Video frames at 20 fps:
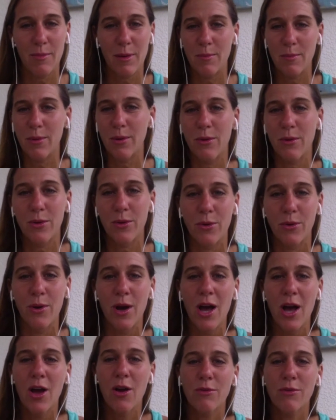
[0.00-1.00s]
That people
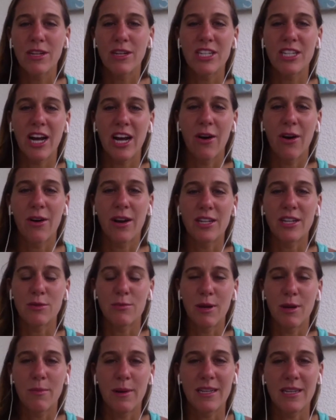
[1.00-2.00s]
who reach out,
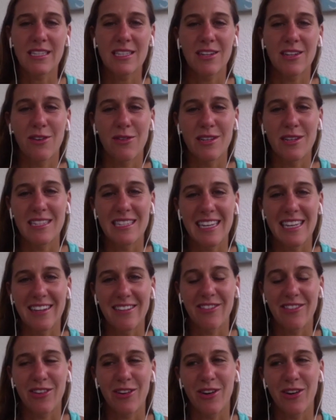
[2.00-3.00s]
I do my best to always
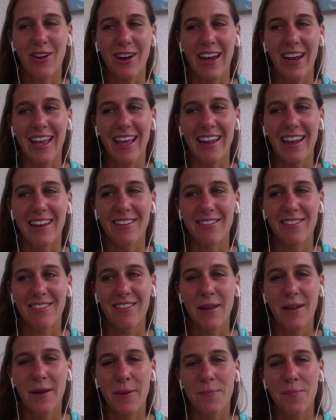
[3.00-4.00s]
answer.
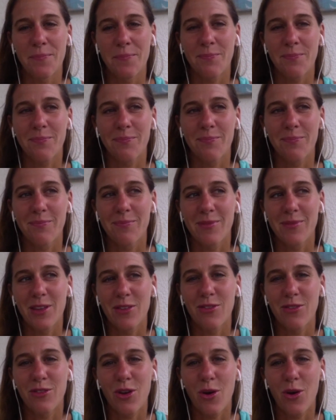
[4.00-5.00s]
And
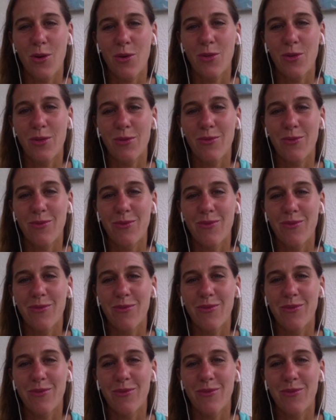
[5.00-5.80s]
so,